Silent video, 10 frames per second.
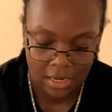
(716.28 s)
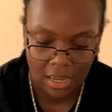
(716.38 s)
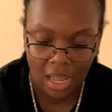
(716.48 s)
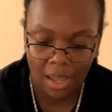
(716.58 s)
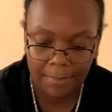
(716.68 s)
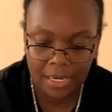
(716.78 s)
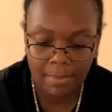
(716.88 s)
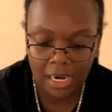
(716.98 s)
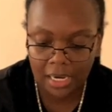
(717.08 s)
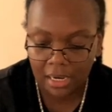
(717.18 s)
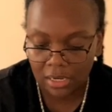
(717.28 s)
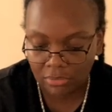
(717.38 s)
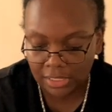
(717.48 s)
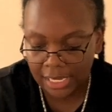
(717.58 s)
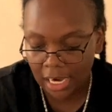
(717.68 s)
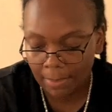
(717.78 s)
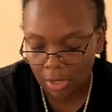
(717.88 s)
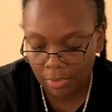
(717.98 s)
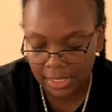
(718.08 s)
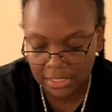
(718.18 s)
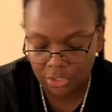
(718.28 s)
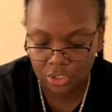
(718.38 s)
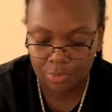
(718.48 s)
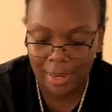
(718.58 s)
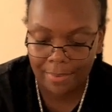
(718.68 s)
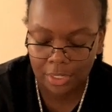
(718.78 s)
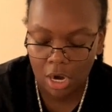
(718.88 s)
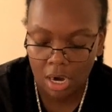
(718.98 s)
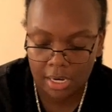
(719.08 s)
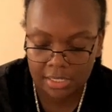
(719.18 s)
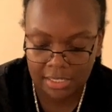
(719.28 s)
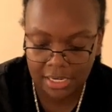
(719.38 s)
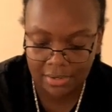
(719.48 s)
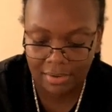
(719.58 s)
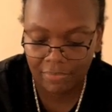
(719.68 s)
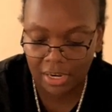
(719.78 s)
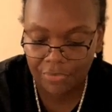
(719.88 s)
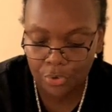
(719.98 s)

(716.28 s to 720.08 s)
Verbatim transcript: Um, in America, I don't really care about coins. I usually just pay with cards and I get very few